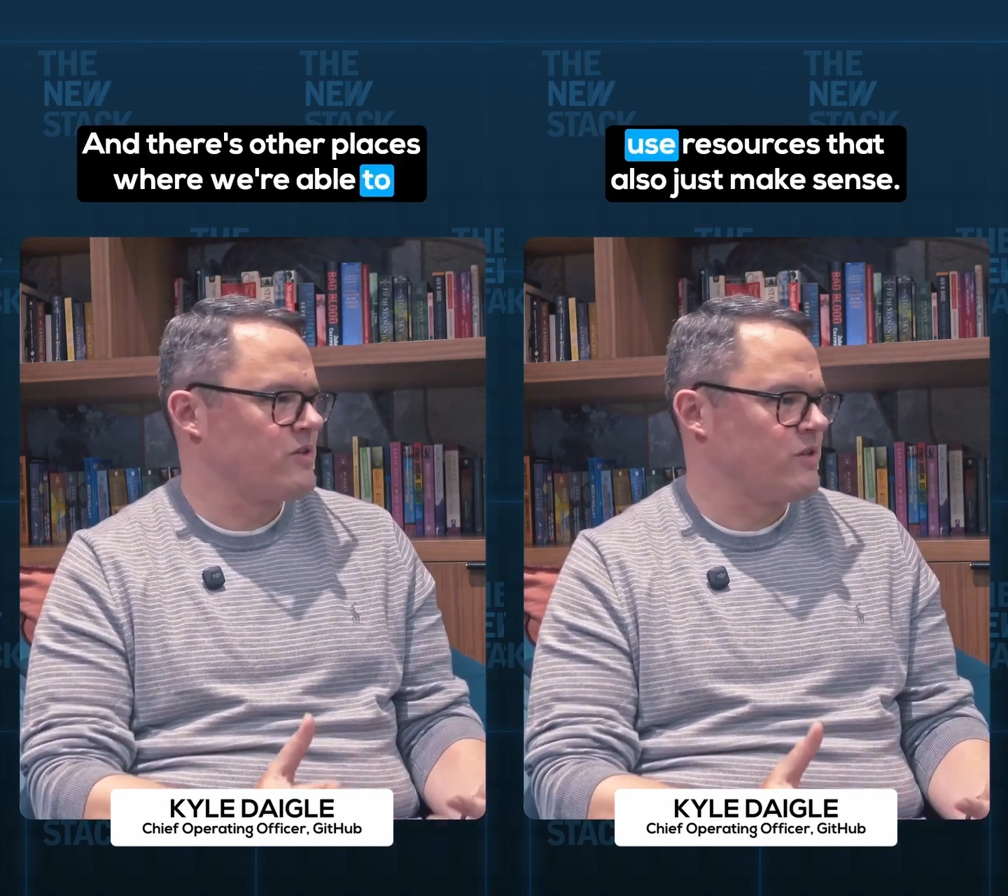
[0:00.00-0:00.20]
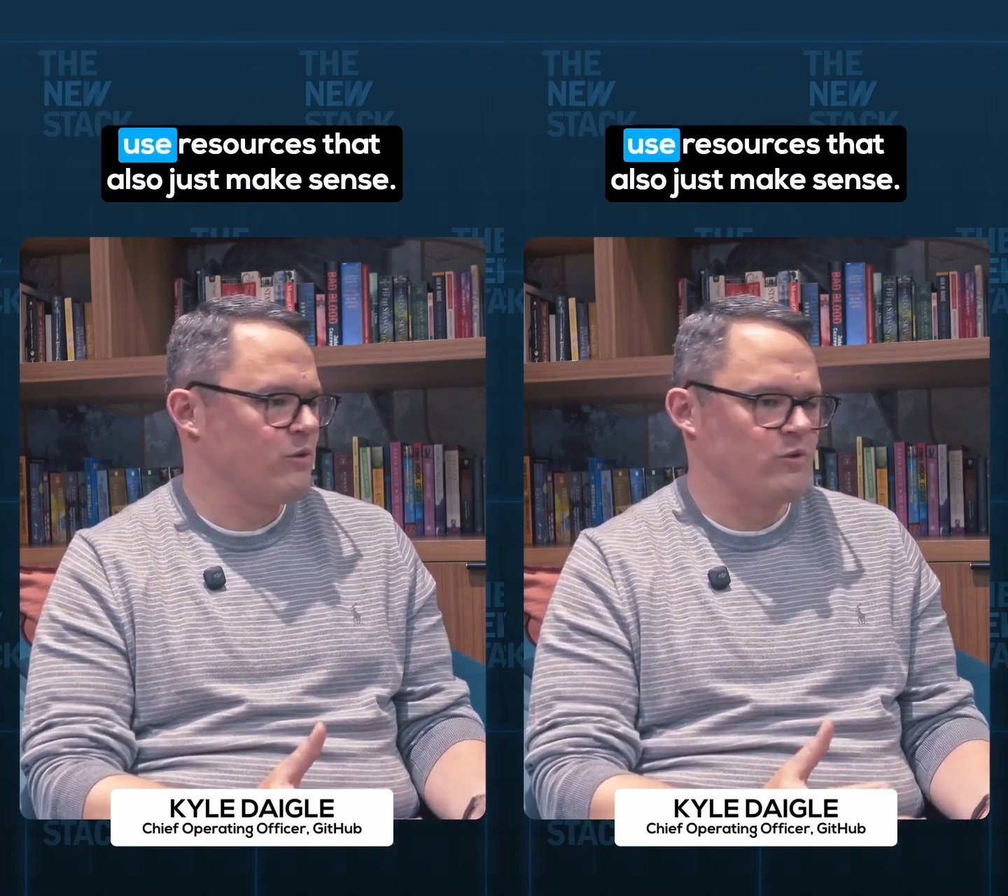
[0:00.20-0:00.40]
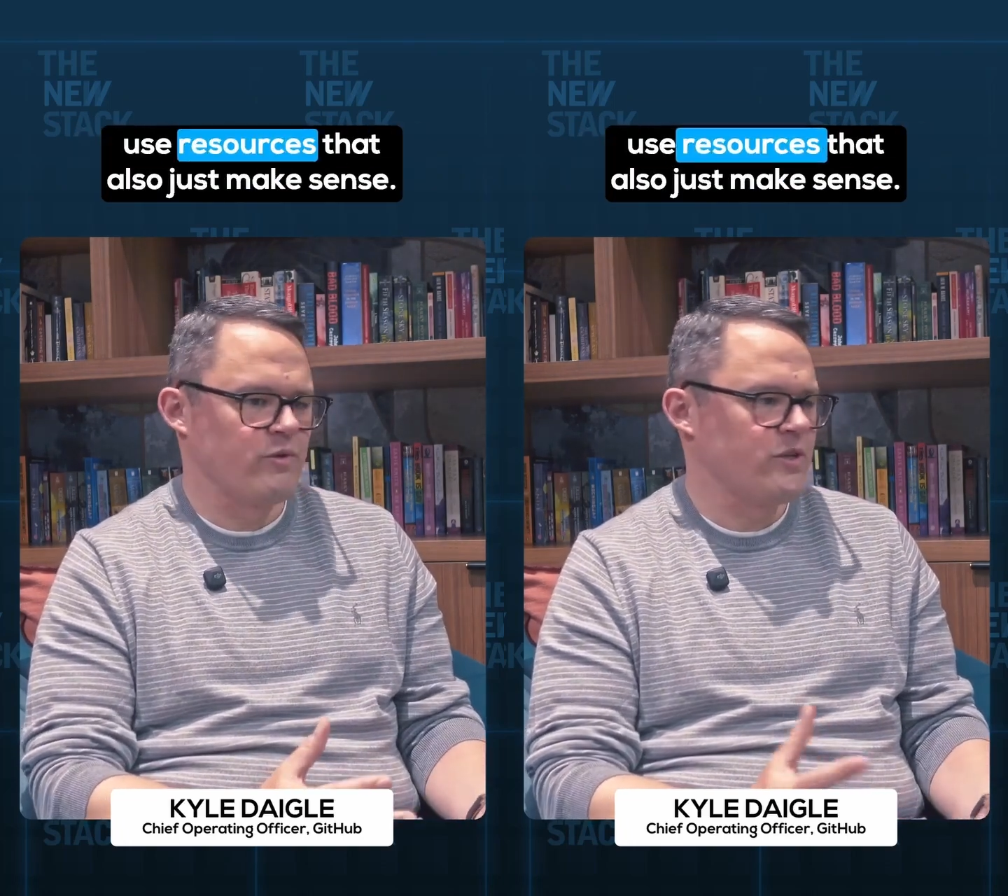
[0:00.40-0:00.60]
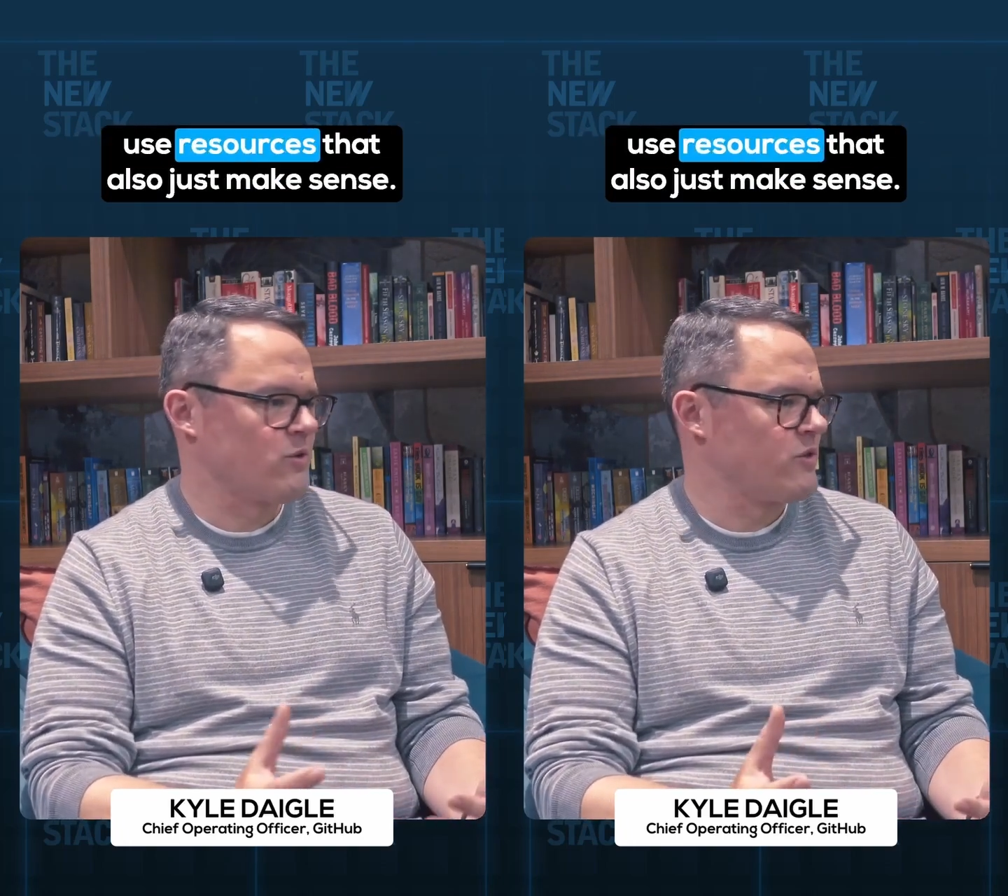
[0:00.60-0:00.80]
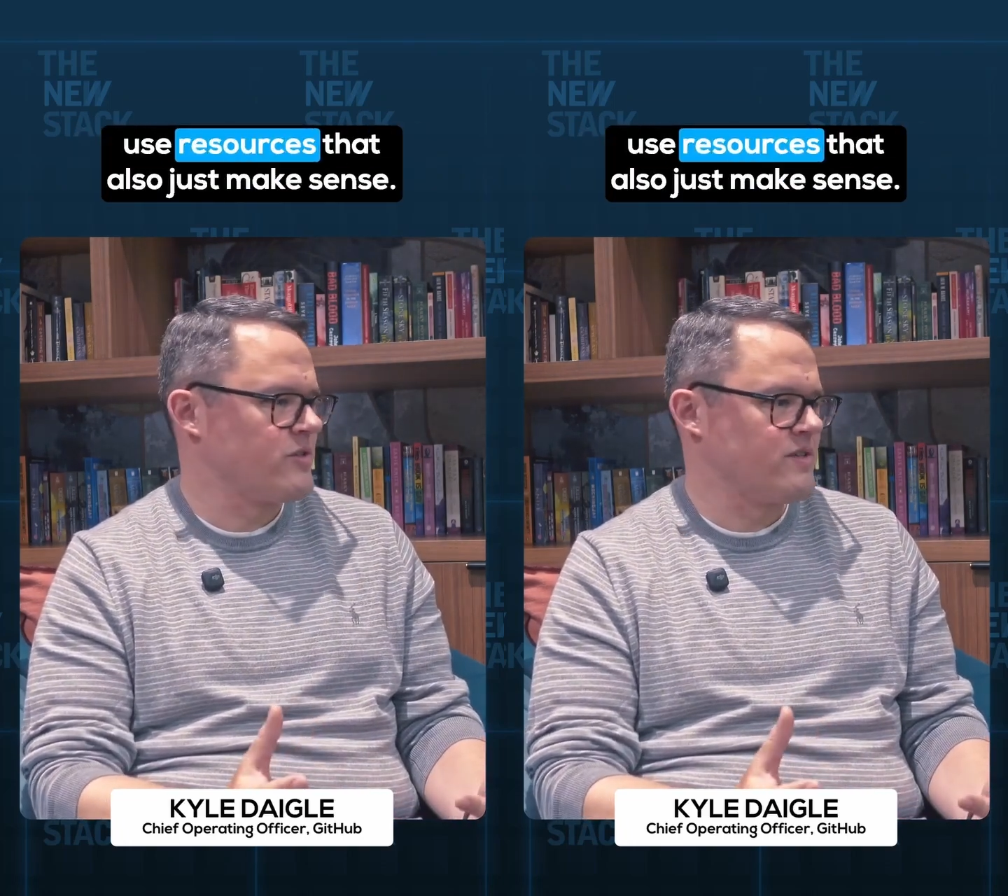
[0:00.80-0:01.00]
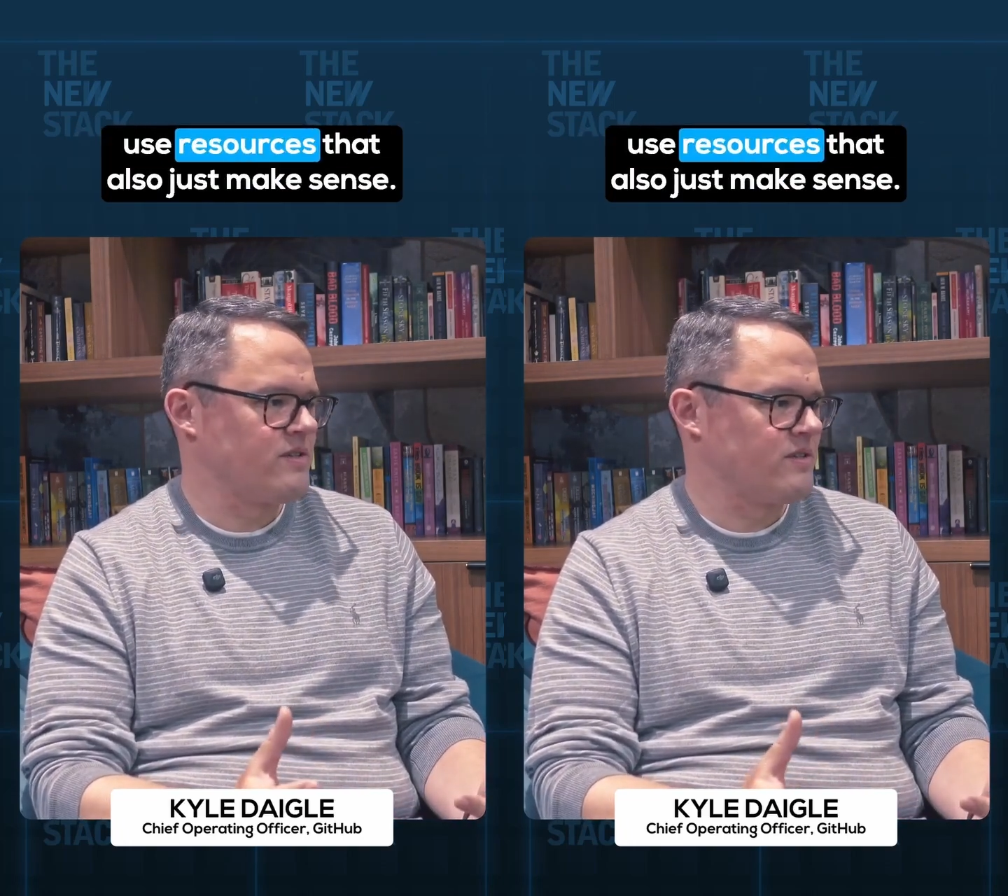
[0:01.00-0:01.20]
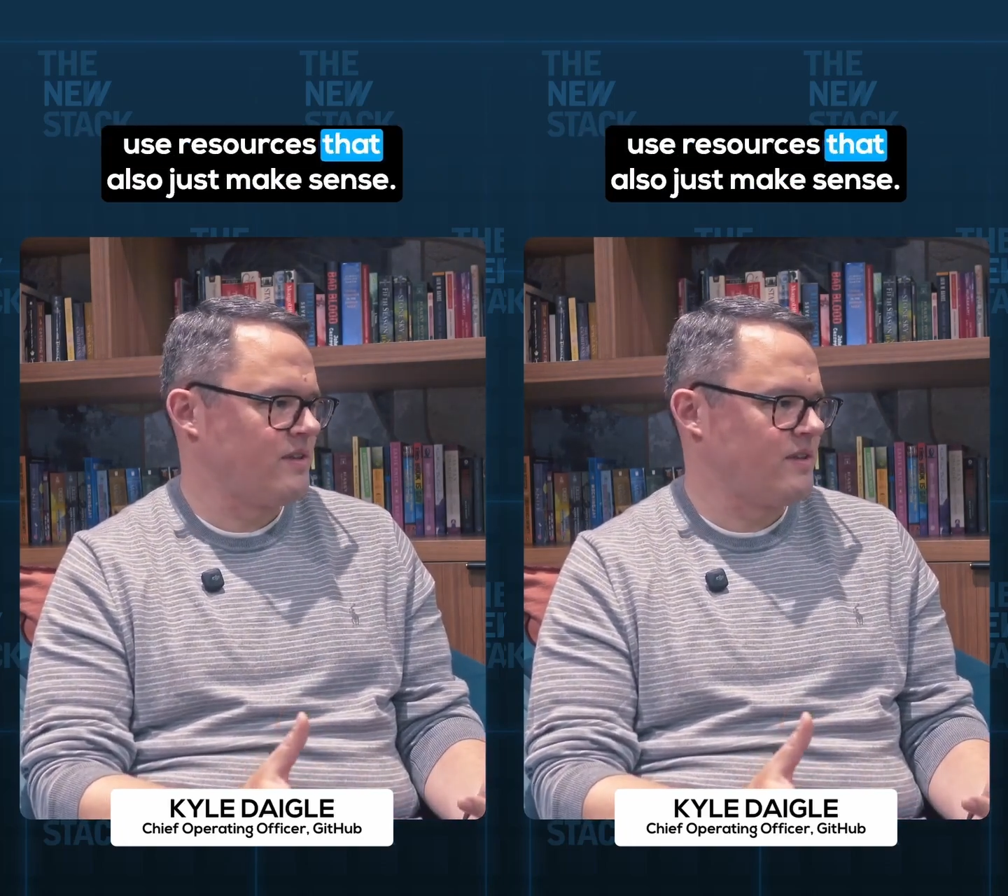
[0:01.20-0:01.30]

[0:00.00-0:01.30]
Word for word: to use resources